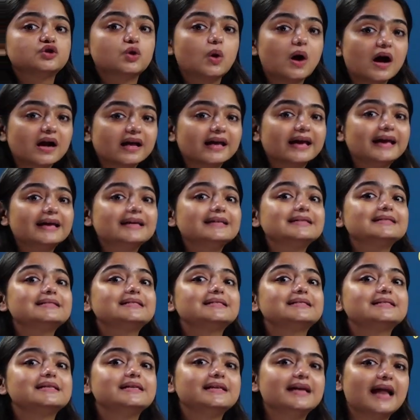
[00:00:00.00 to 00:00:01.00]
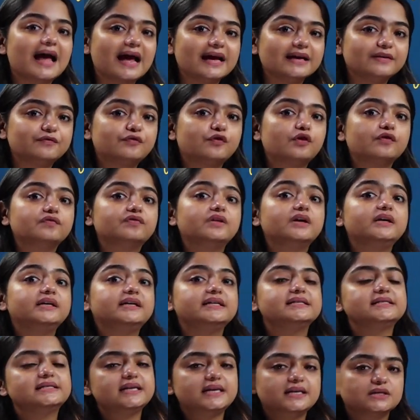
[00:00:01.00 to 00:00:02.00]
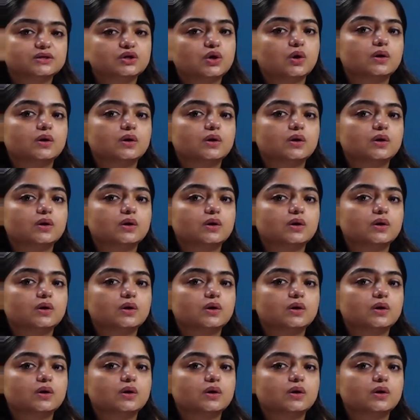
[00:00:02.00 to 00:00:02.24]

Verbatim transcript: So against life of the disease